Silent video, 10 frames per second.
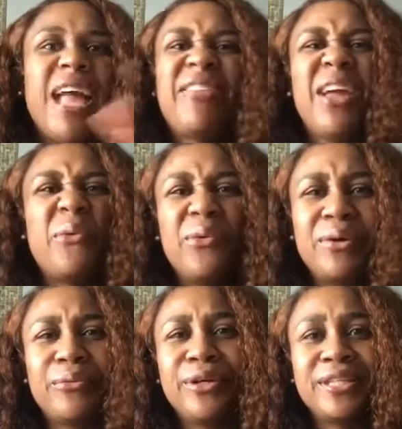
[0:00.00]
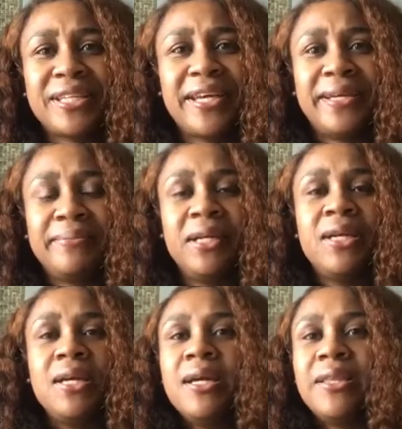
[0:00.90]
I think one real time
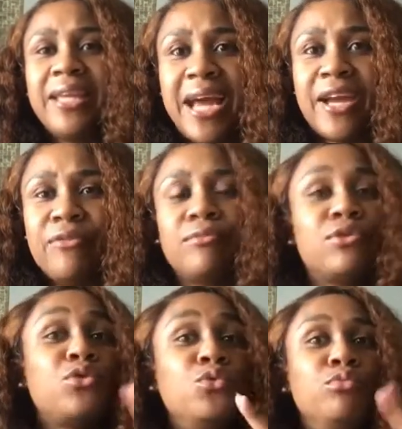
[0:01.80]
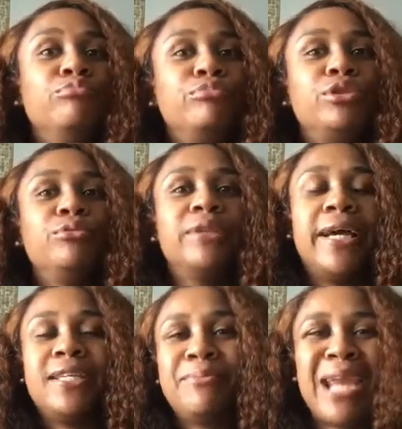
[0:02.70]
that I could two
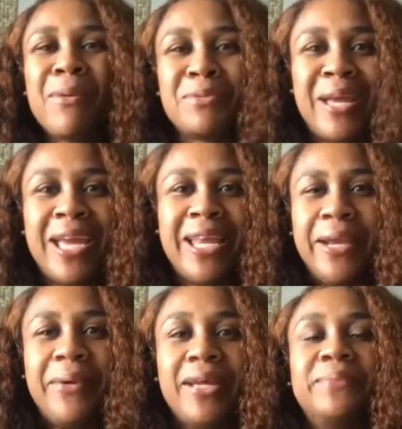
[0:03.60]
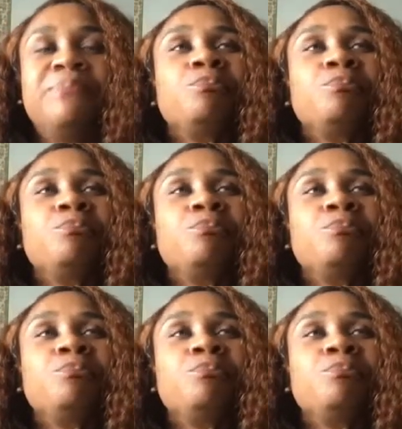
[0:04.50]
times, but I was bad anyway.